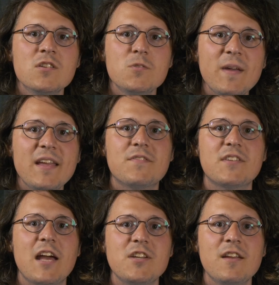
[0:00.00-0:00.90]
Speaking of
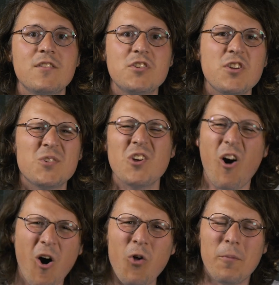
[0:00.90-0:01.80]
sketchy, this show is
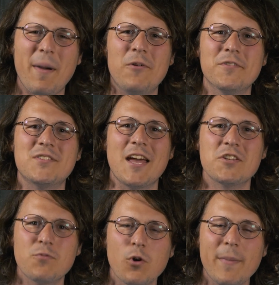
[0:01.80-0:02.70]
all about the
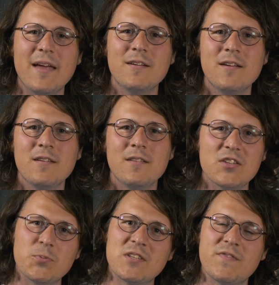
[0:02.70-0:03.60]
sketch format.
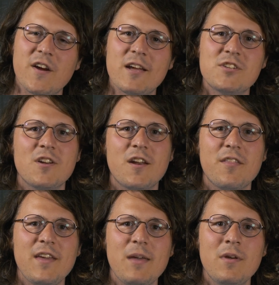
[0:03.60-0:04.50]
This week's variation on a
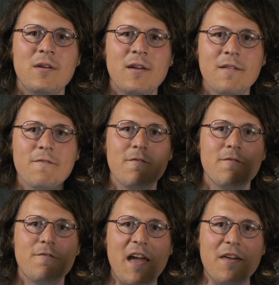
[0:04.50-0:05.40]
theme?
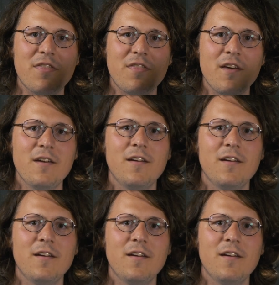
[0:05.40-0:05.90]
Faith.